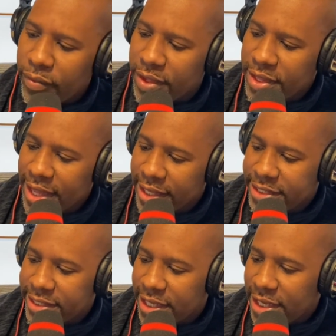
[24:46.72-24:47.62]

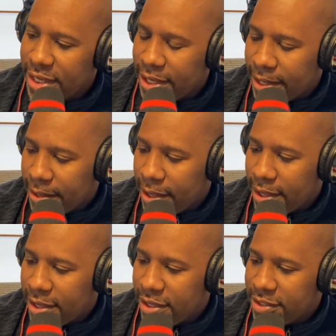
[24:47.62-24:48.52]
Next,
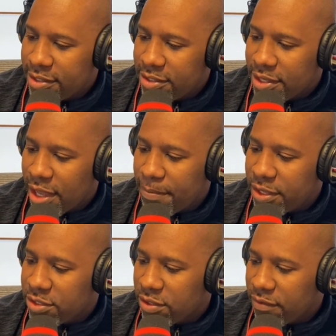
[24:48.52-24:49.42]
you got a
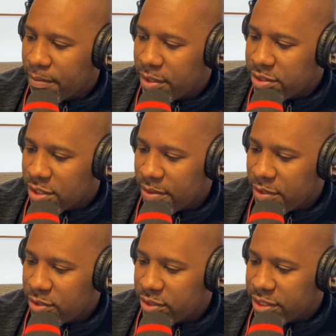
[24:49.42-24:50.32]
picture of a bunch of
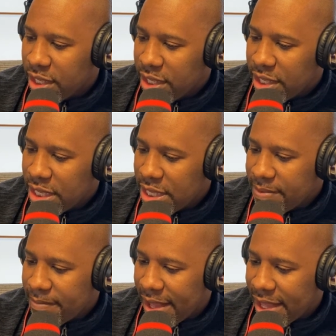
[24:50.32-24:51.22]
commuters
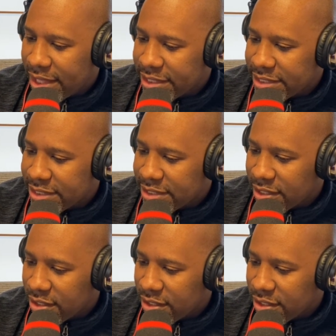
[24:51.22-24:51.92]
in masks.